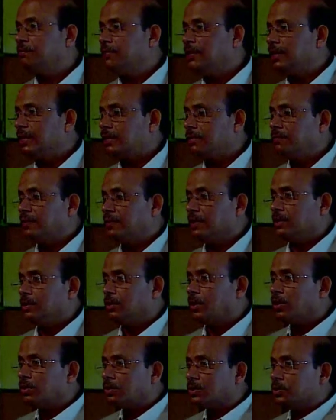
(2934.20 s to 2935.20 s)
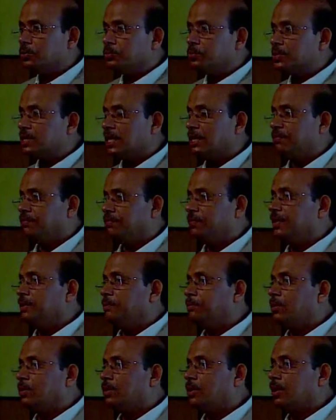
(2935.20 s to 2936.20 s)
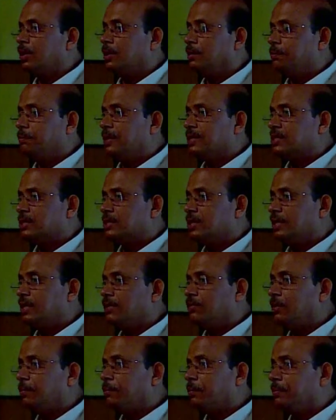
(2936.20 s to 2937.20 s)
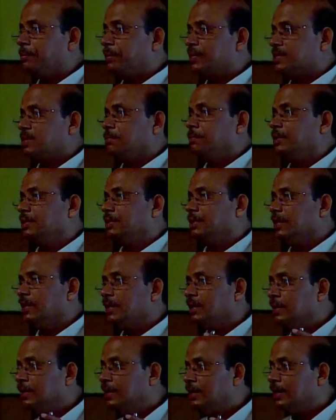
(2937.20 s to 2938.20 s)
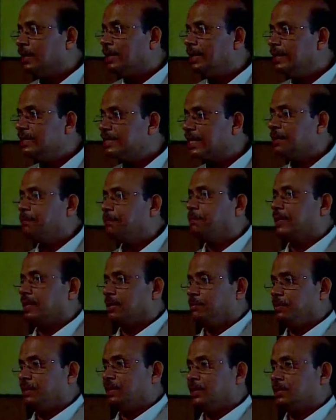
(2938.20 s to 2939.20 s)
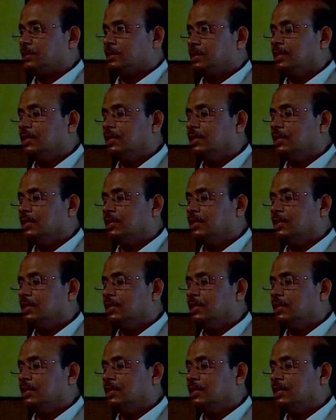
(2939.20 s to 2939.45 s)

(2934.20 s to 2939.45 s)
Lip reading: where we have not used FEM model developed based upon the design parameters.